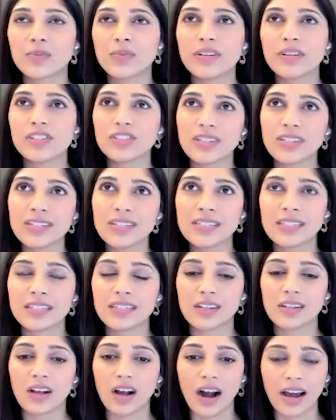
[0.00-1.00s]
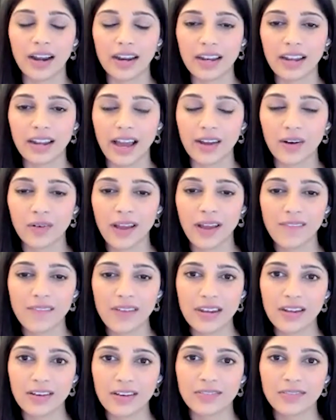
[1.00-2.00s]
So we just got it. I don't have
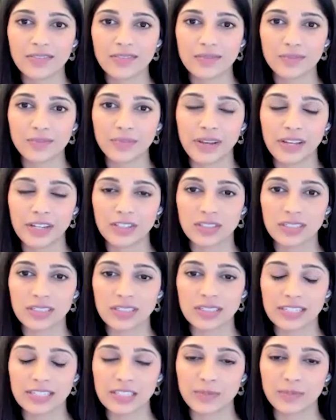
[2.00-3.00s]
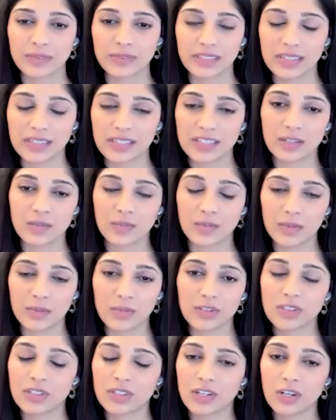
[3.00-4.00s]
enough patient experience to be
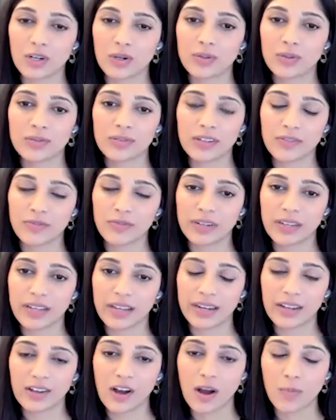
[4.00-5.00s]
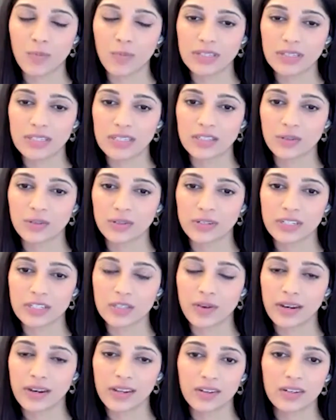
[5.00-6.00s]
able to know if we're getting compensatory
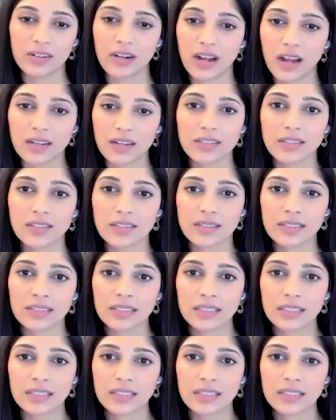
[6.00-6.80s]
sweating or not.